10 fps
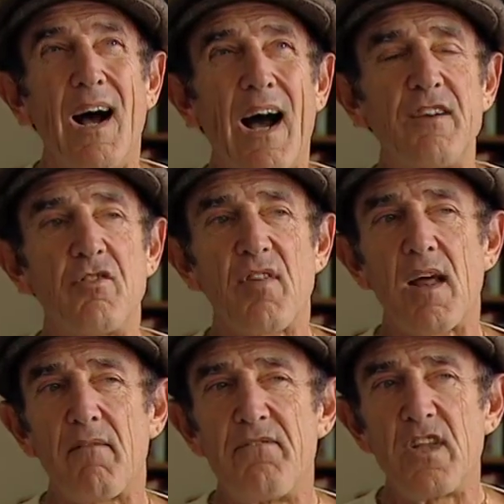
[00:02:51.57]
I just
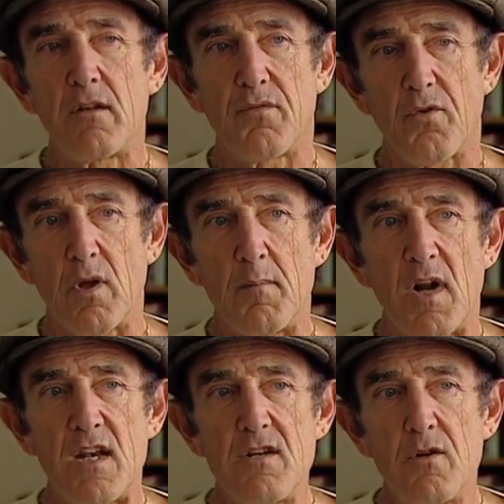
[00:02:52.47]
had a feel for him,
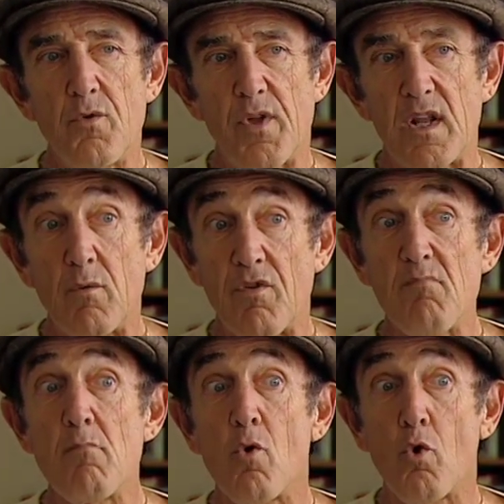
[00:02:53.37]
and I knew that he was
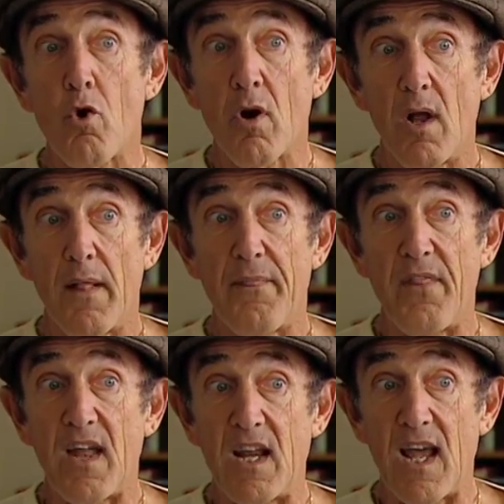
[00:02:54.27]
more
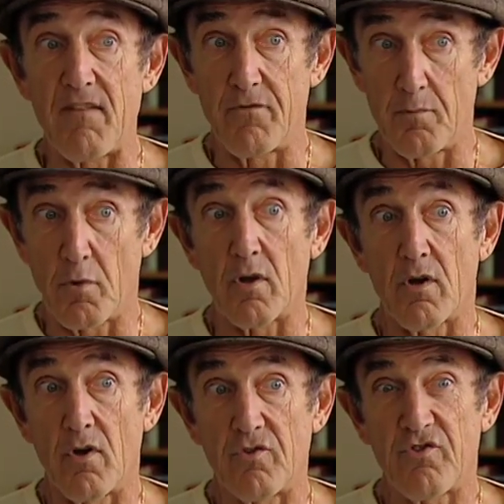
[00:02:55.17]
than a football
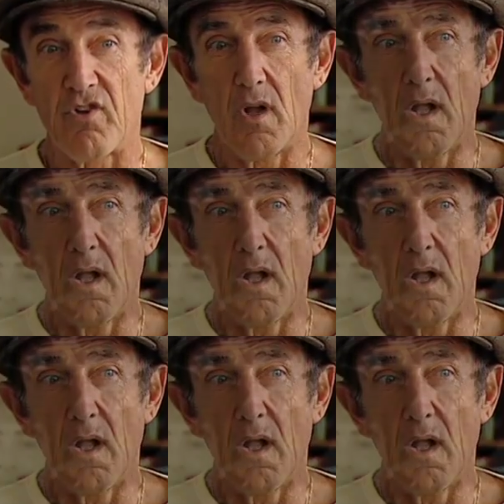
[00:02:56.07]
coach,